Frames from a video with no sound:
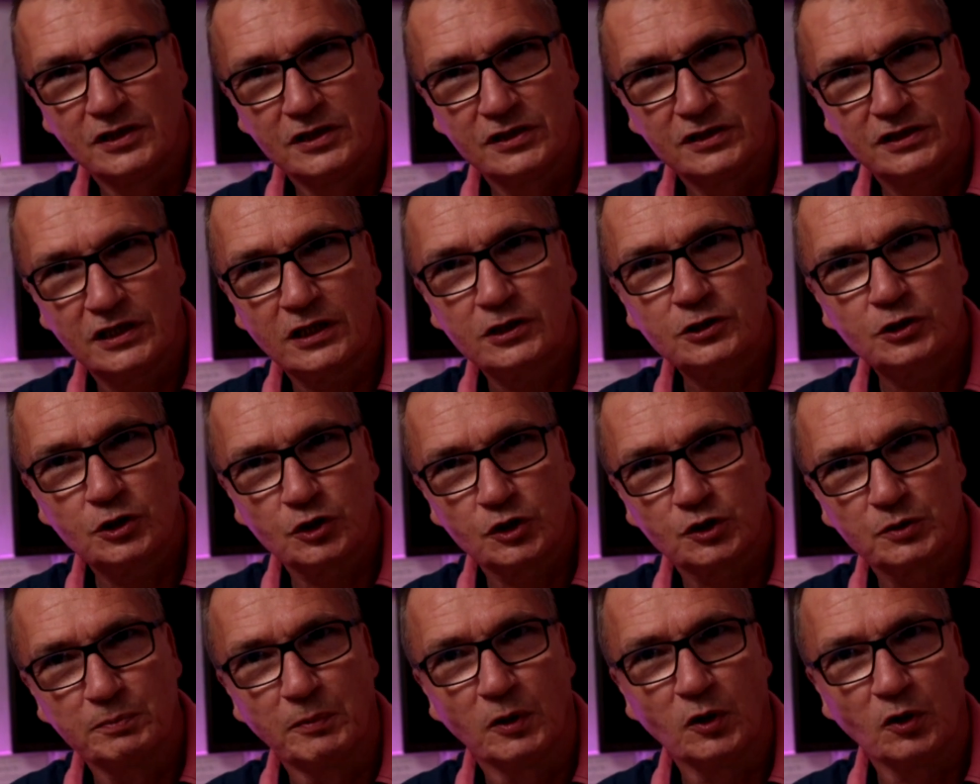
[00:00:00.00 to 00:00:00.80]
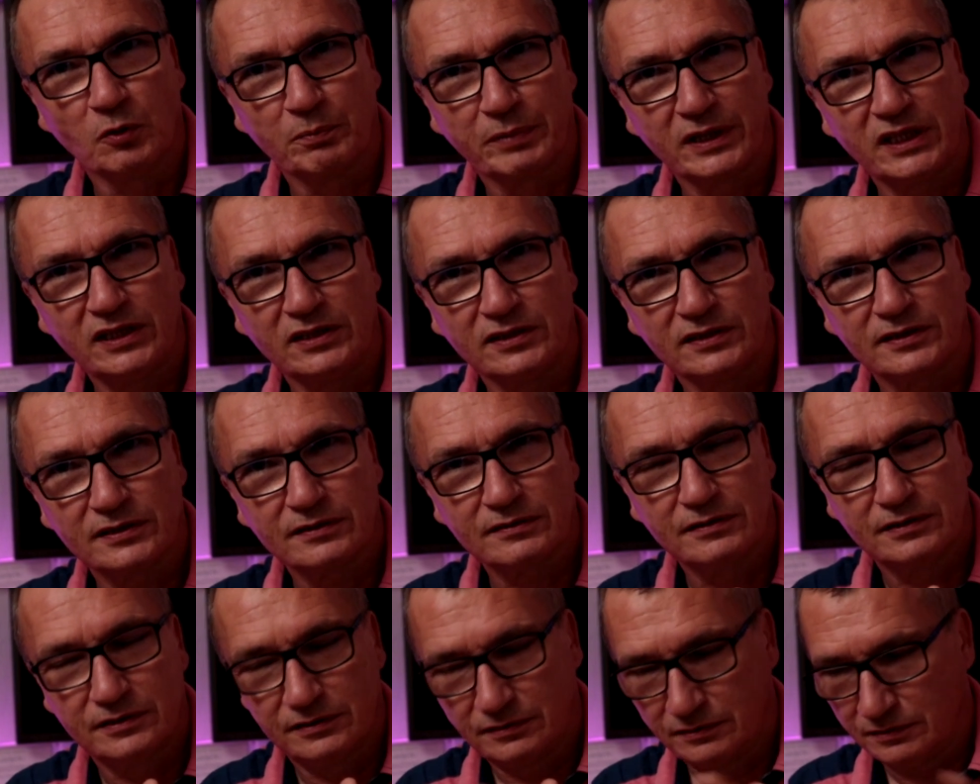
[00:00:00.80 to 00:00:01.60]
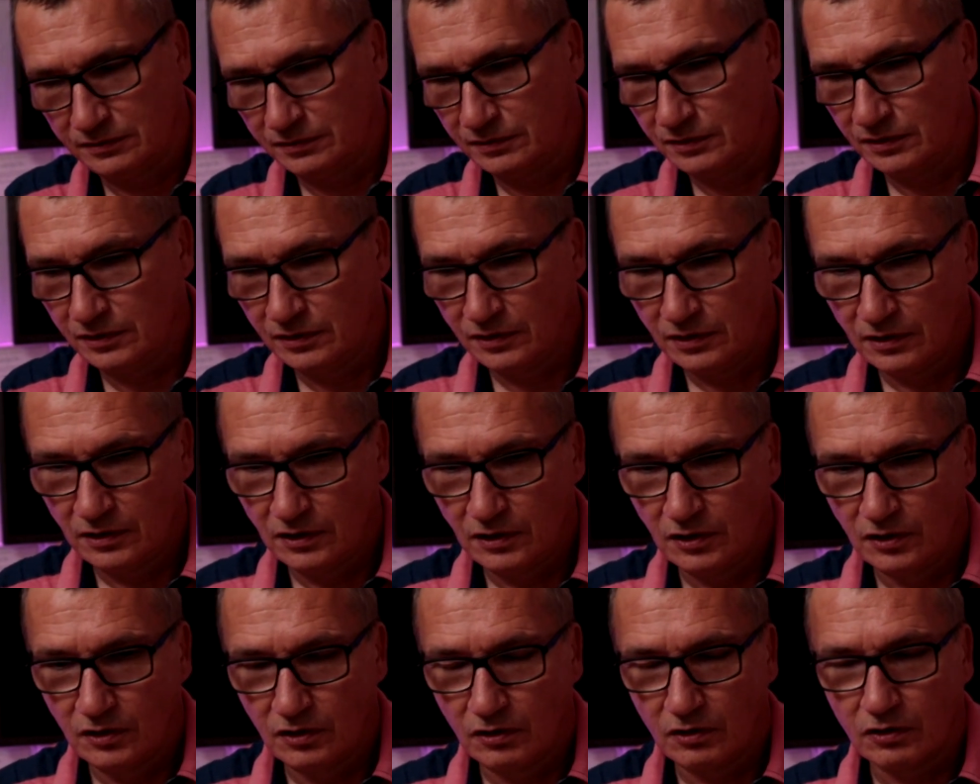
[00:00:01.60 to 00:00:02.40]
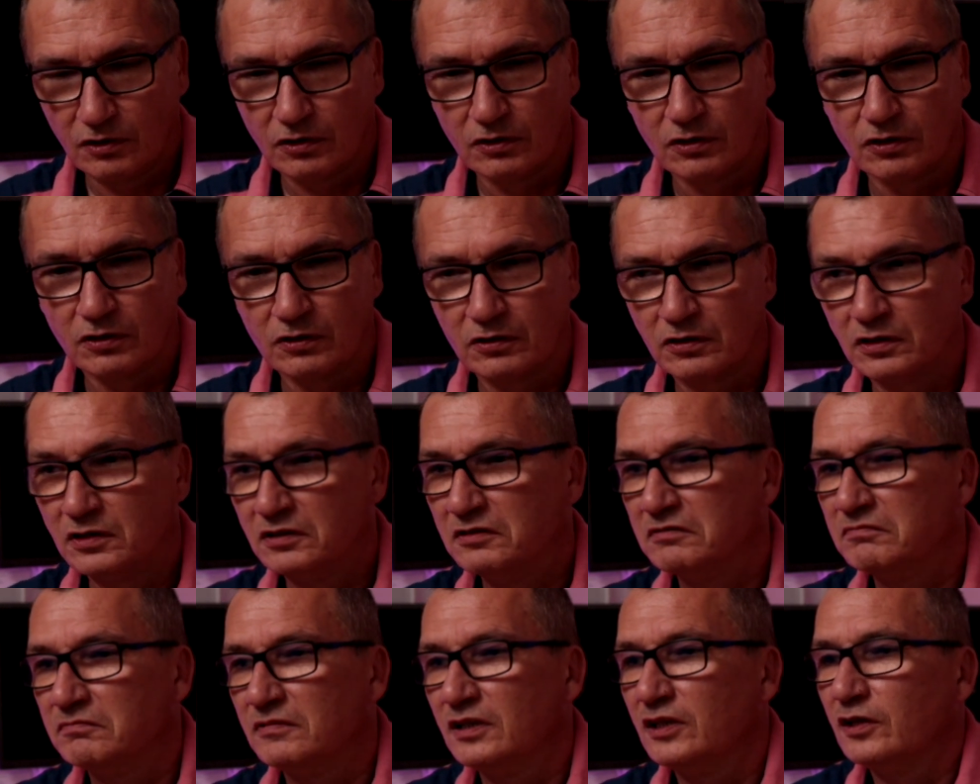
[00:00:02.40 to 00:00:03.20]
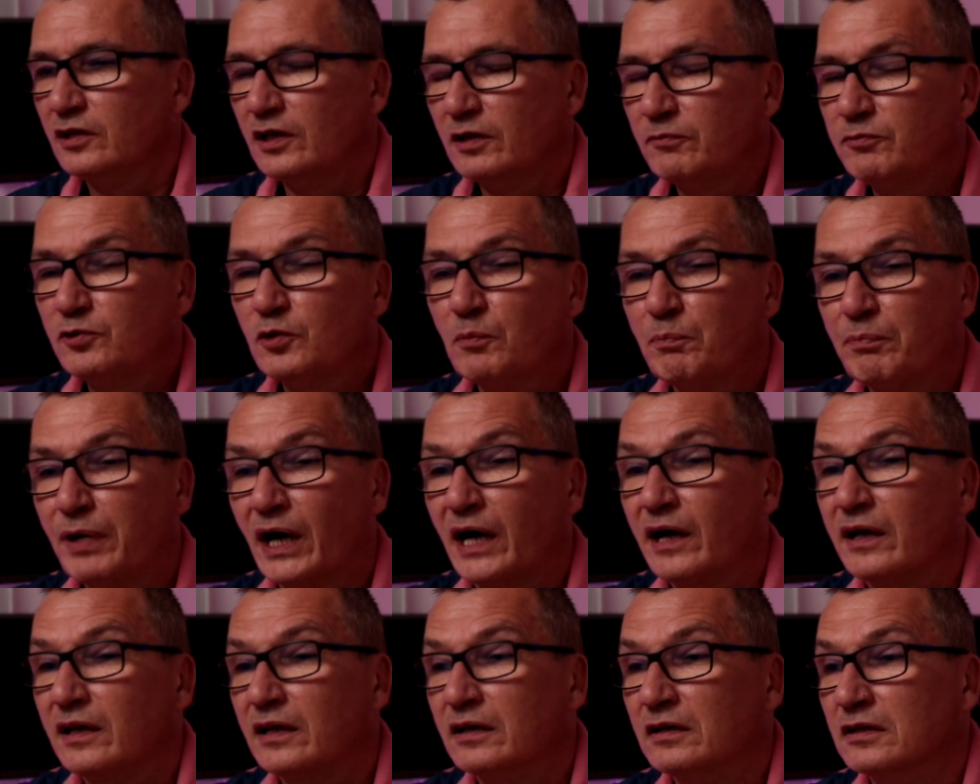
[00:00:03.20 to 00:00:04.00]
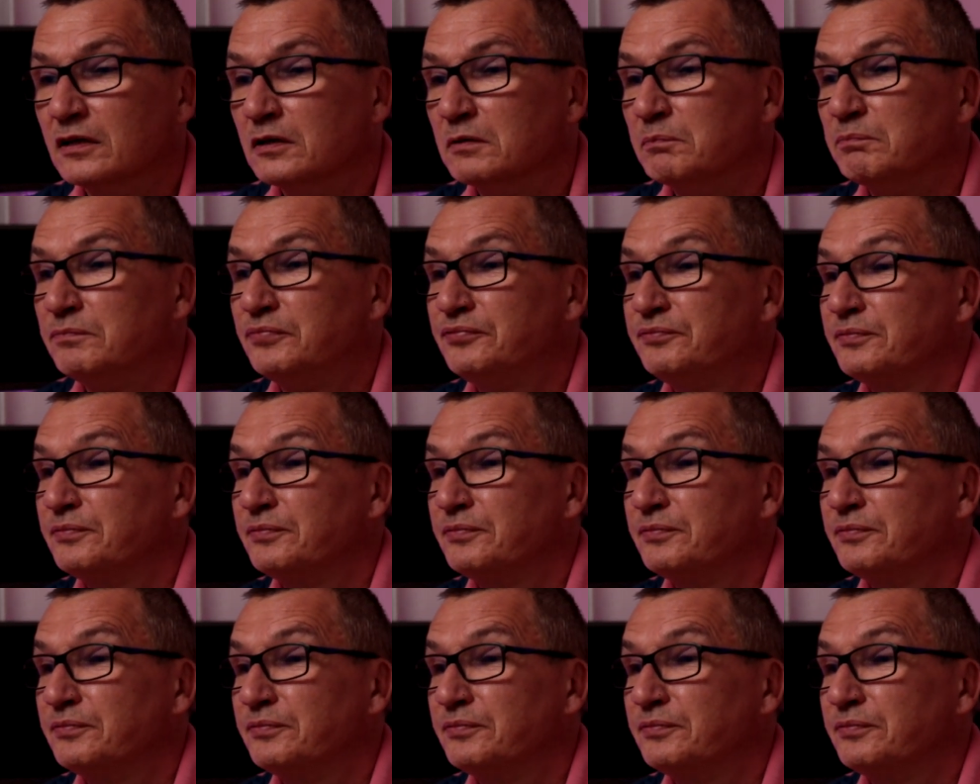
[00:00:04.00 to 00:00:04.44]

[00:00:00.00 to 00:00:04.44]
such a small piece, or if you buy a